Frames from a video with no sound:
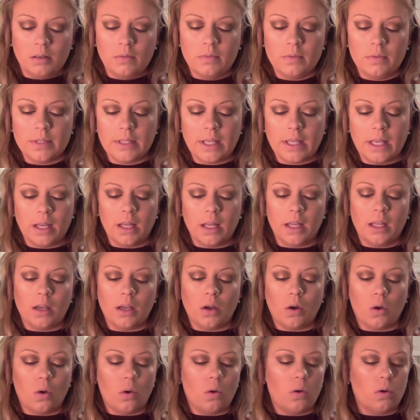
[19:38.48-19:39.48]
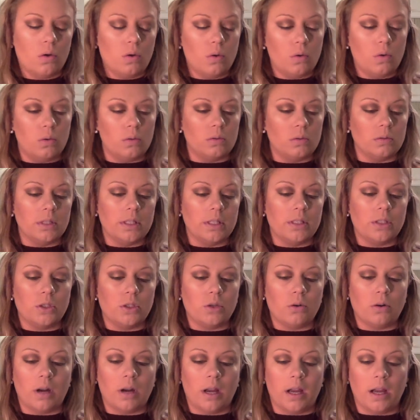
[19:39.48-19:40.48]
is getting old and
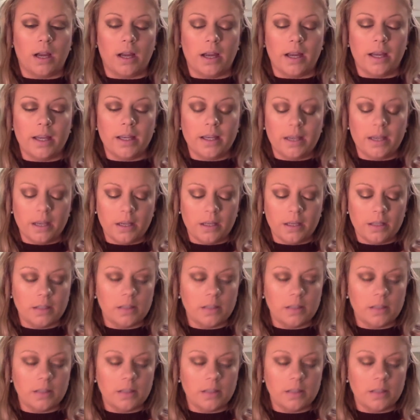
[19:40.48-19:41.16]
dry,